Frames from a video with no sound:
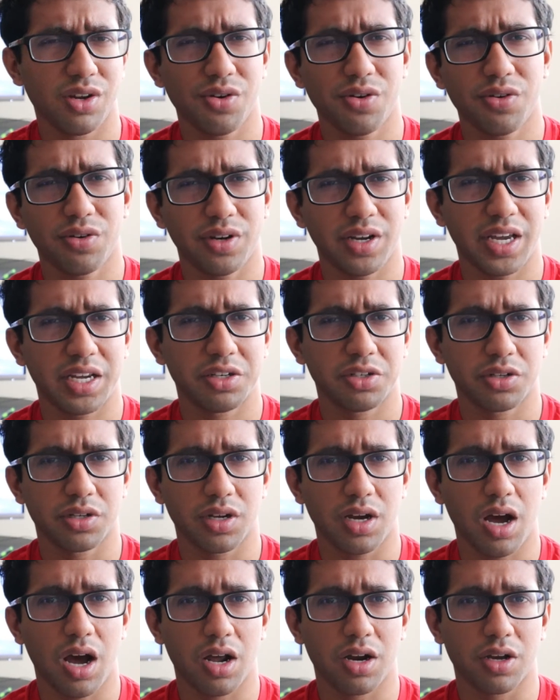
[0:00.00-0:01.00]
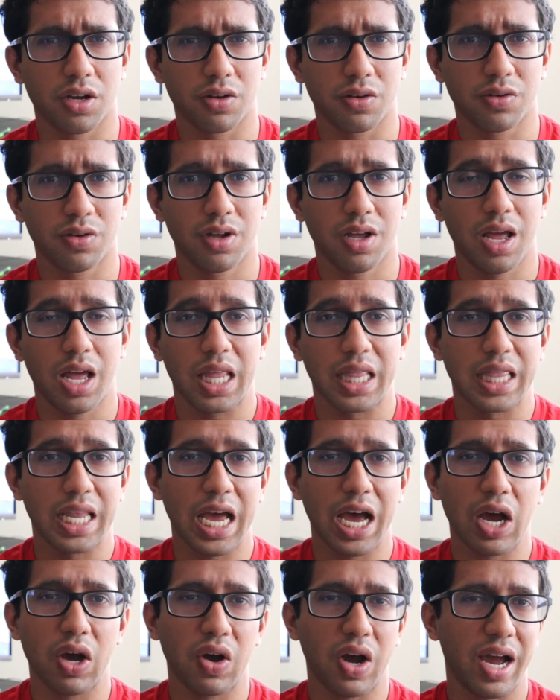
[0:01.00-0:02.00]
no Android Auto.
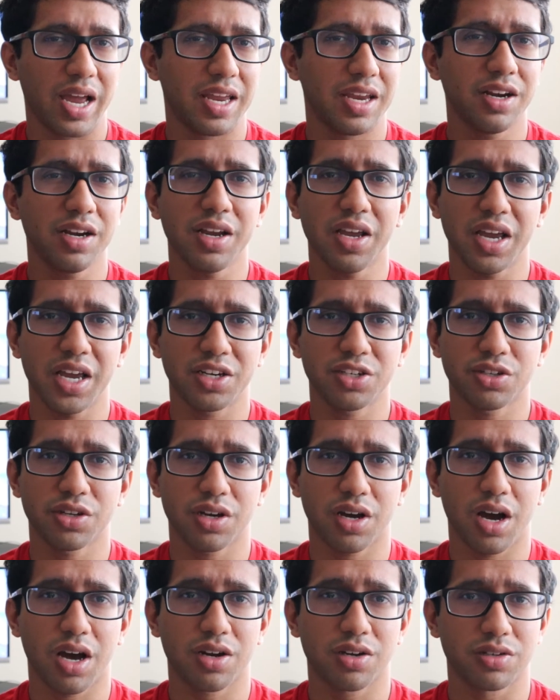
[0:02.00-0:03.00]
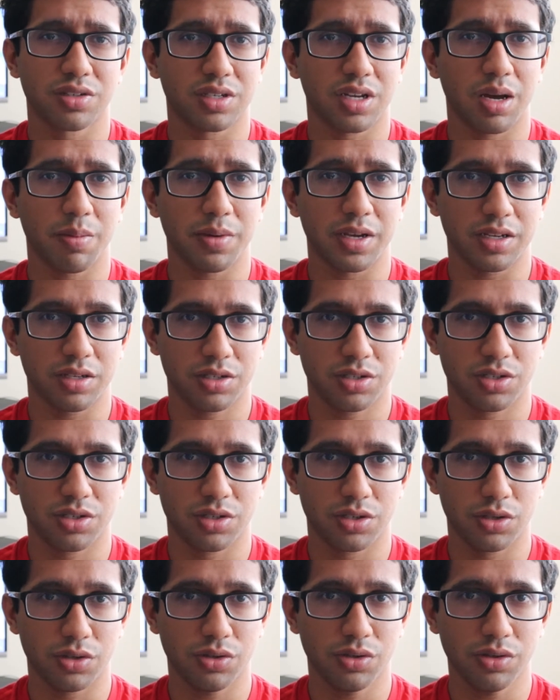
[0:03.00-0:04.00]
Now, I hear Android Auto is coming
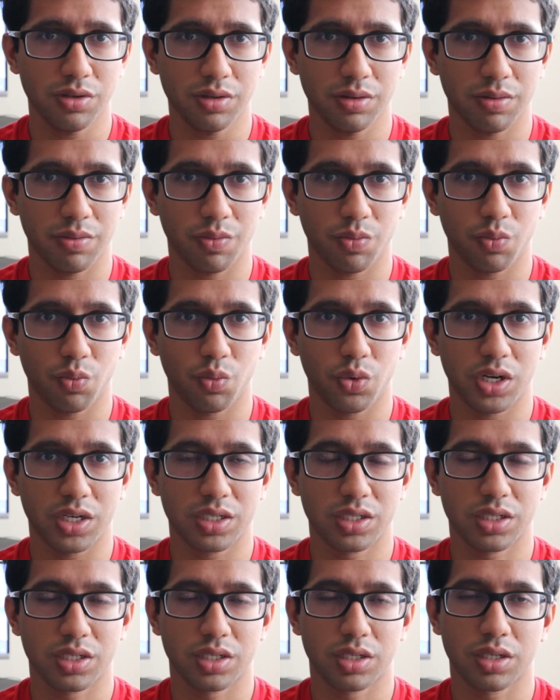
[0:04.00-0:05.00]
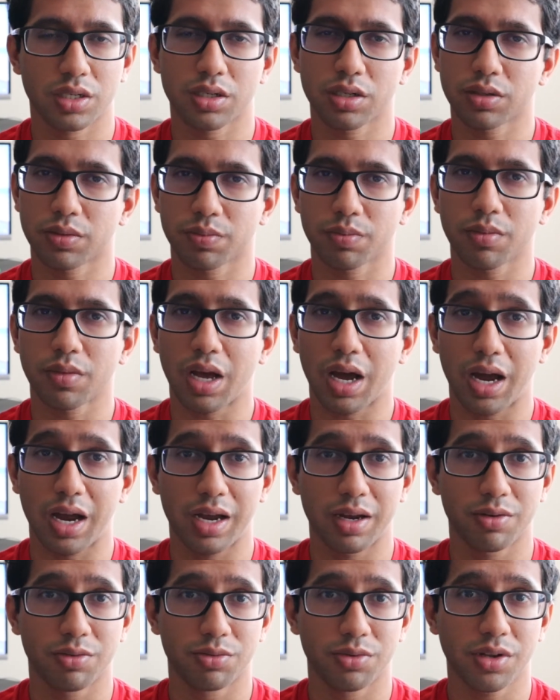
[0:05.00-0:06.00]
soon, which
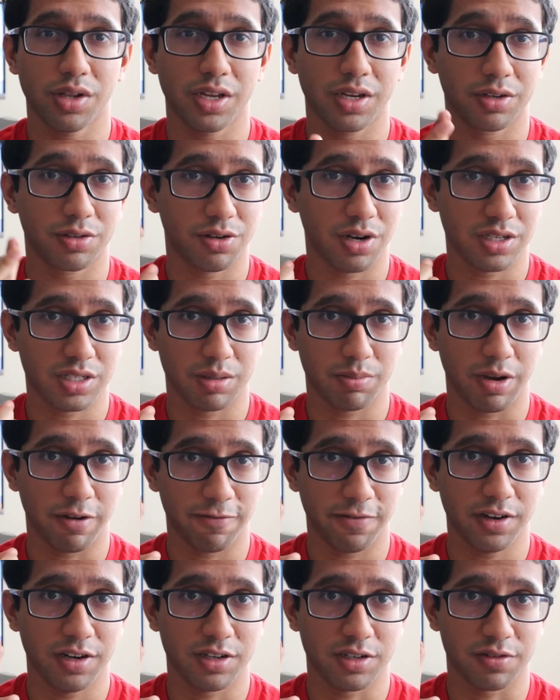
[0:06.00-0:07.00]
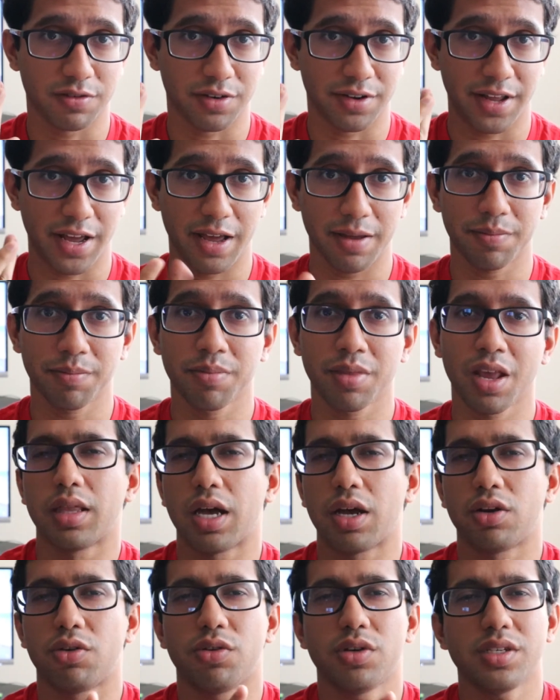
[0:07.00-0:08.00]
I'm really crossing my fingers for that.
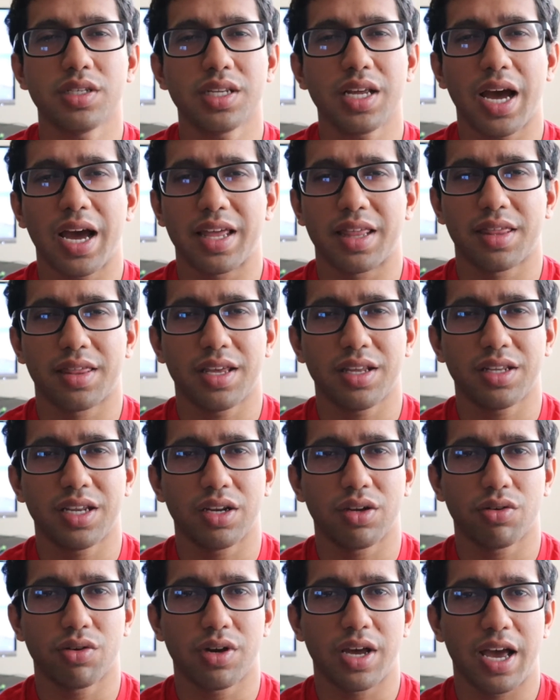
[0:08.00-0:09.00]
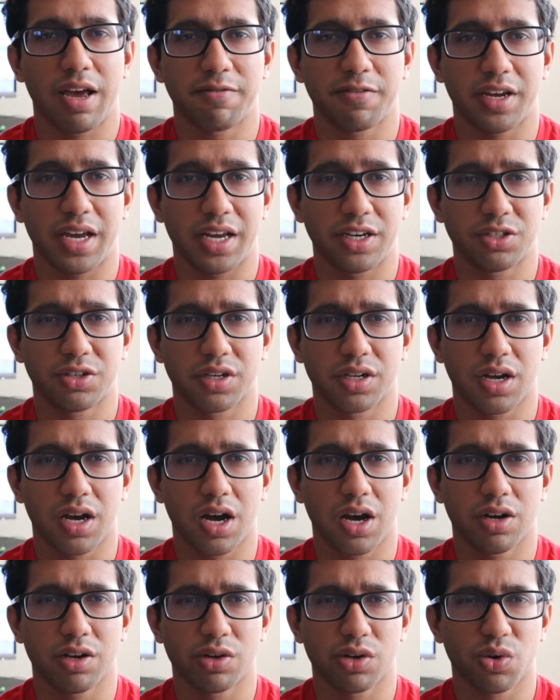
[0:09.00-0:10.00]
Now, the reason I think they don't have Android
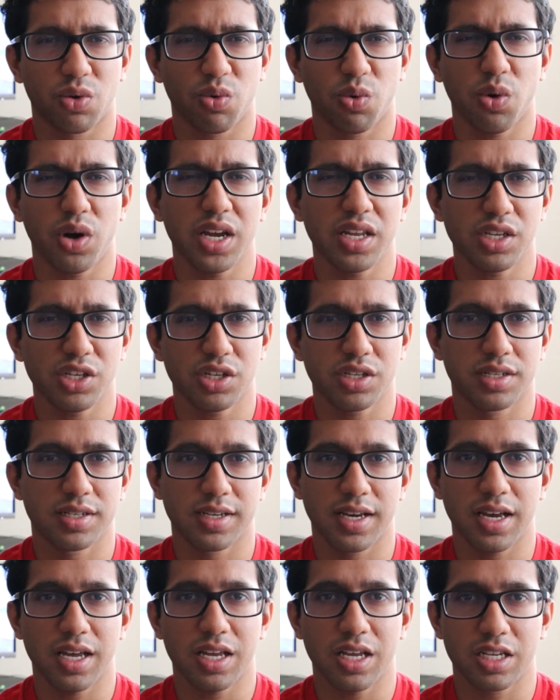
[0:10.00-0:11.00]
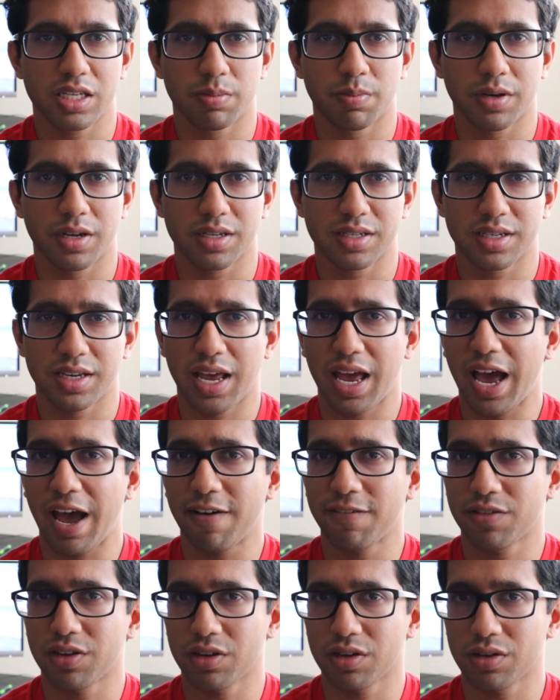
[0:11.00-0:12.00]
Auto quite just yet is because they
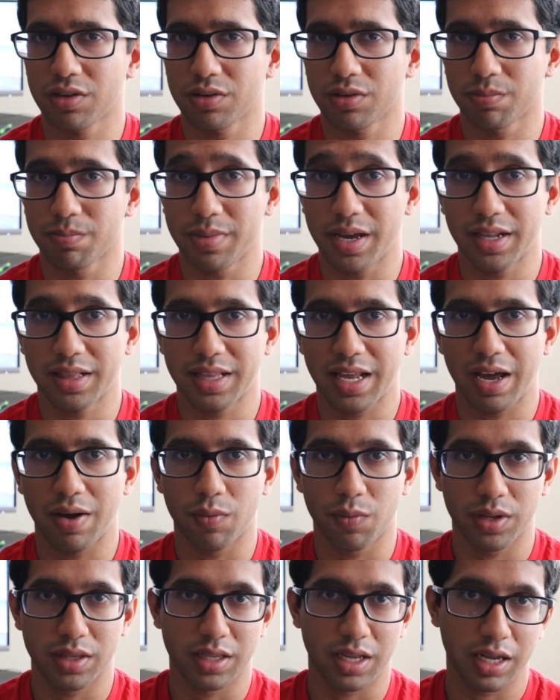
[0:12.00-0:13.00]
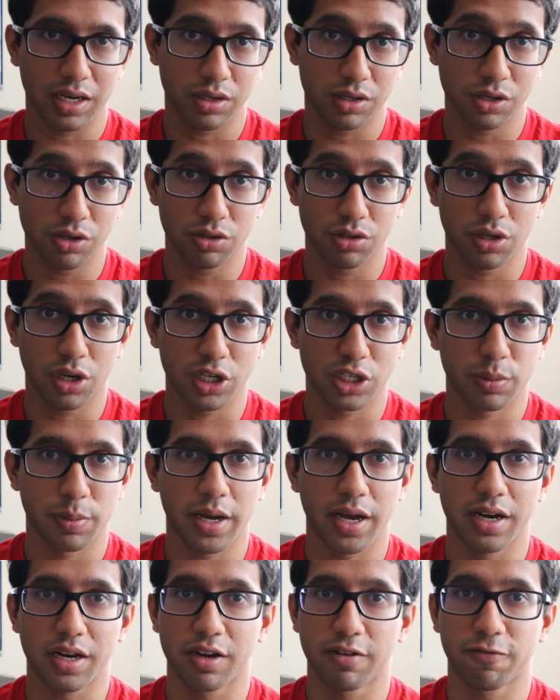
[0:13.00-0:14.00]
have to mate that with that new
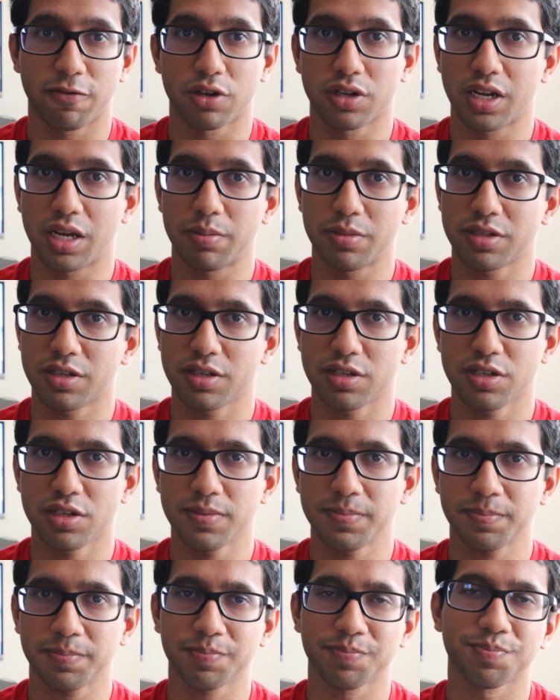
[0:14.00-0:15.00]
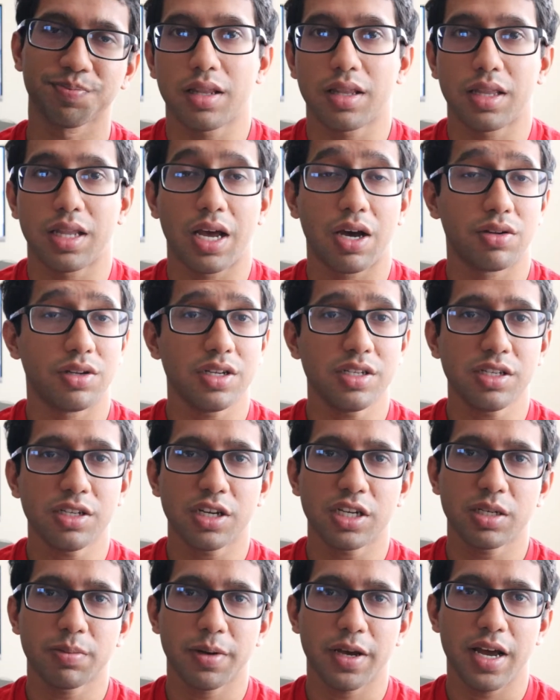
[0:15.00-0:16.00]
touchpad infotainment system. Now, this
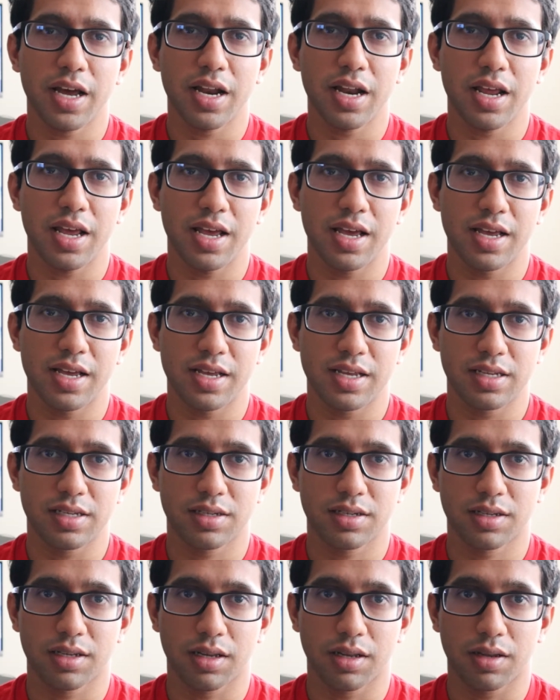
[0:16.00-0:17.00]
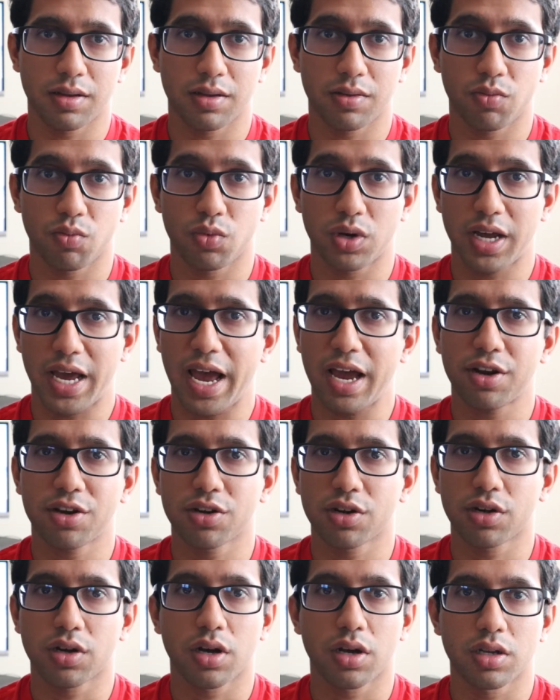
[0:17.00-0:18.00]
touchpad is what
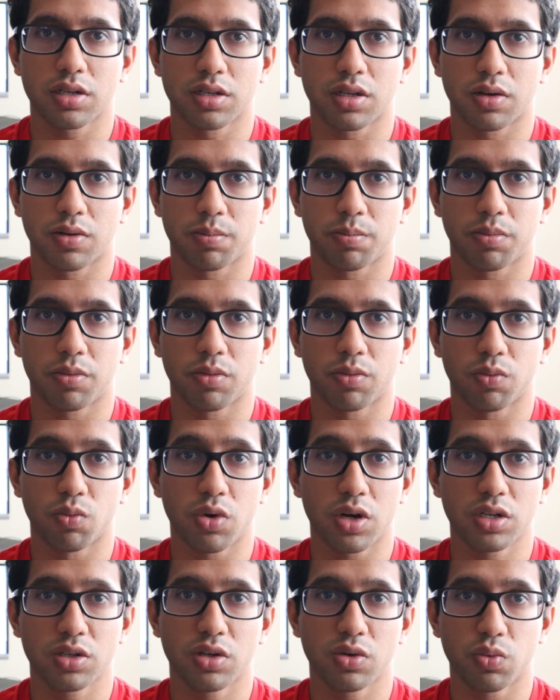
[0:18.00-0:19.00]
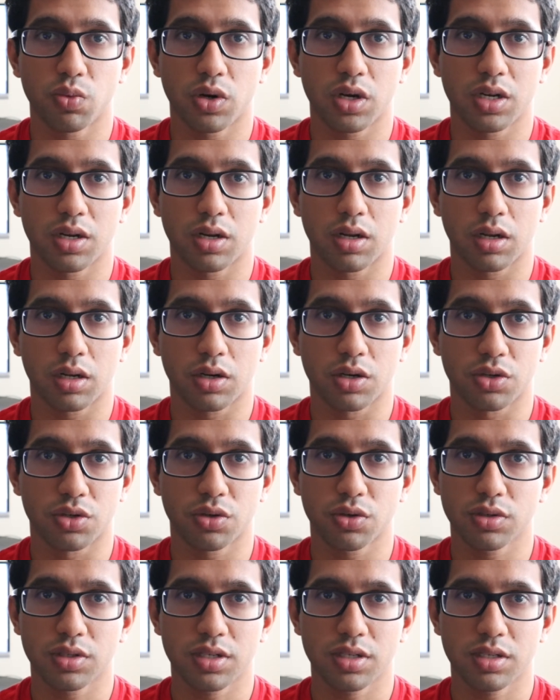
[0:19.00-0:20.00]
Acura calls a one-to-one
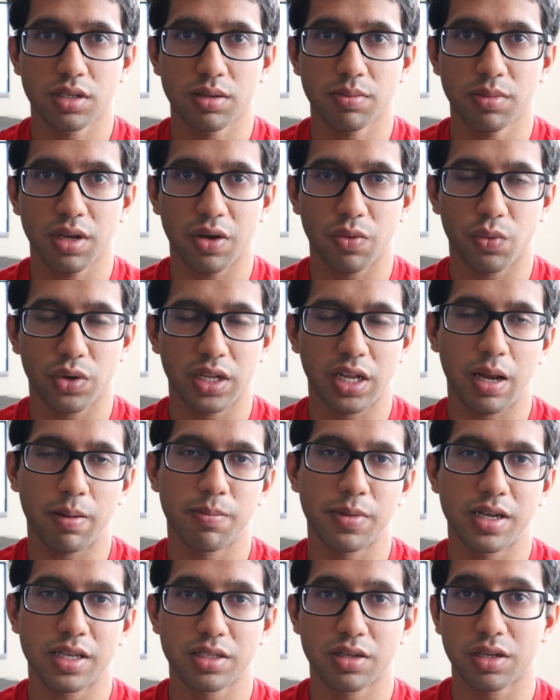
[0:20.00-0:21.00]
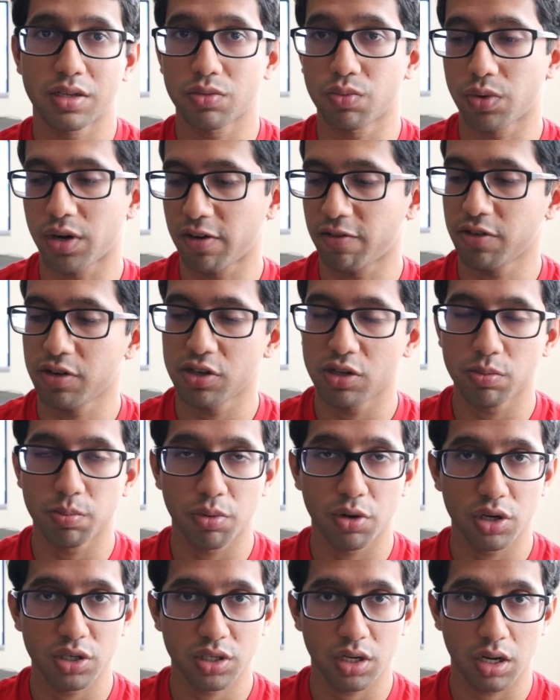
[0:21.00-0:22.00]
control system, and what that means is wherever you
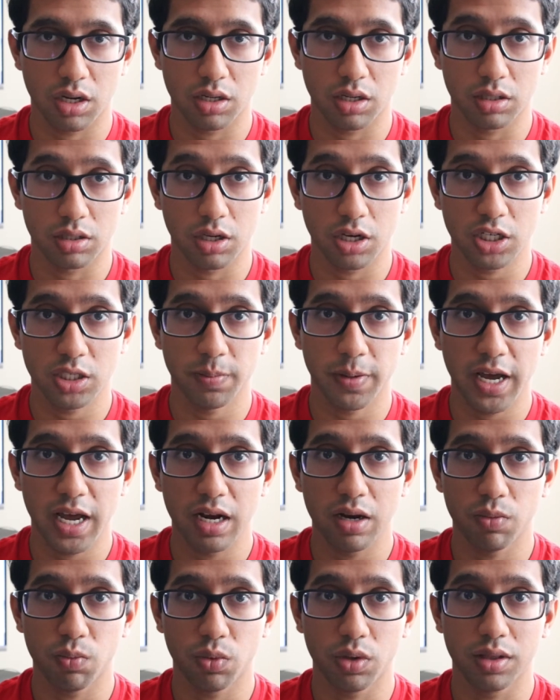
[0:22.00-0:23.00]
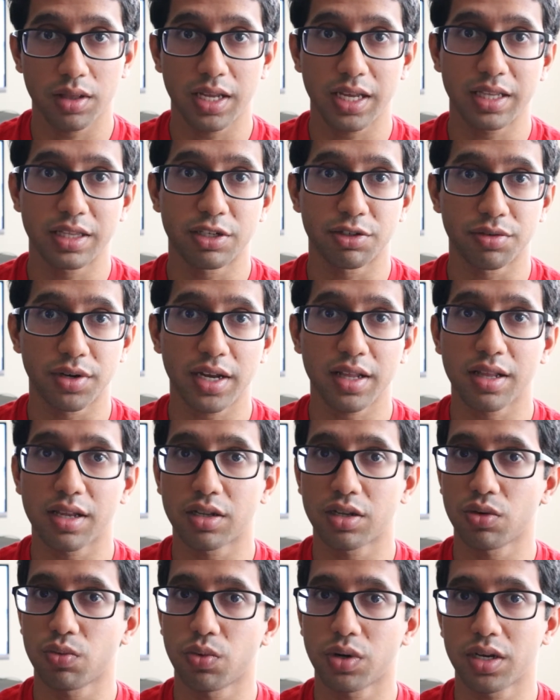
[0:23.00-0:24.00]
push on the touchpad will link directly
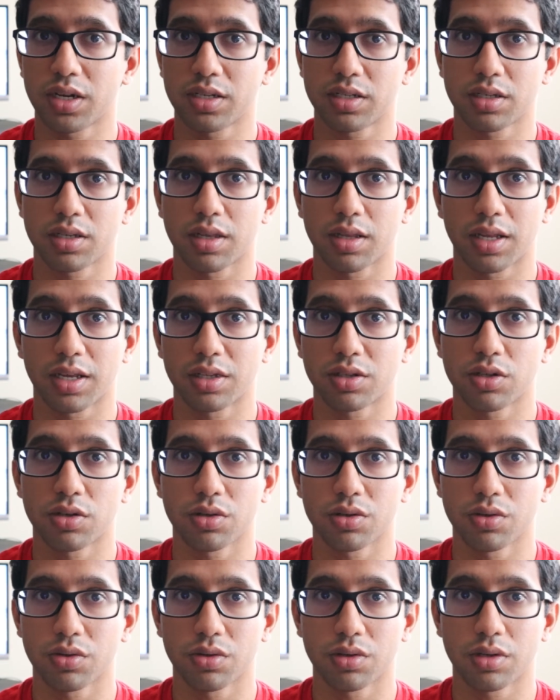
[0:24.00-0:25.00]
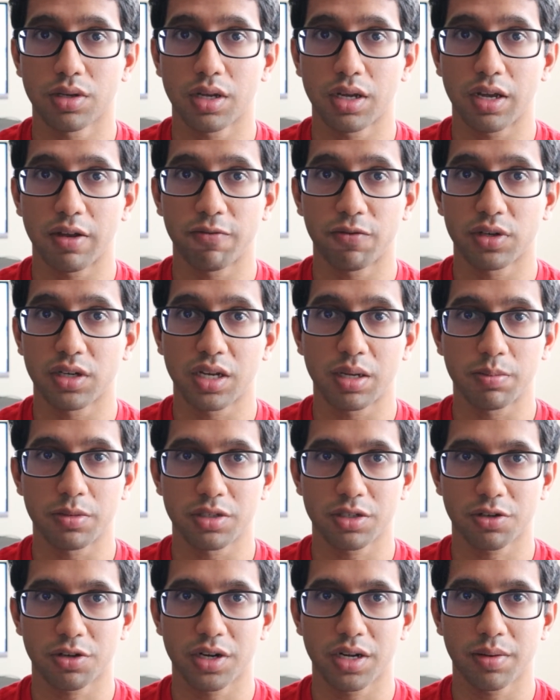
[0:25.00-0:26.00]
to what is linked to the infotainment
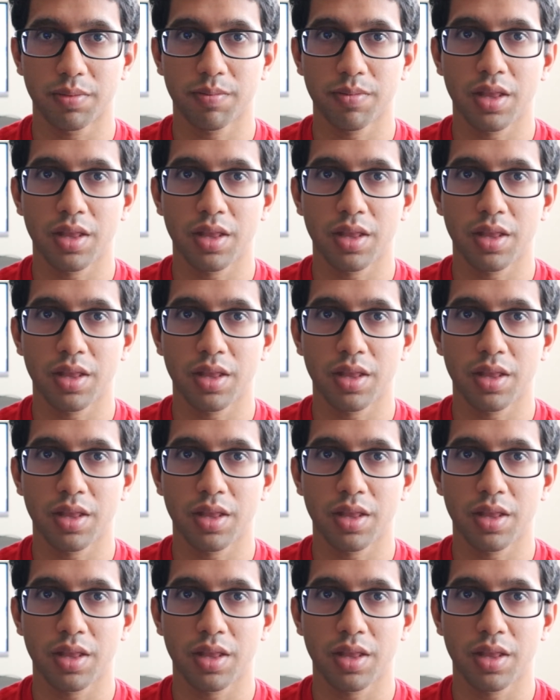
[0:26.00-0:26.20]
screen.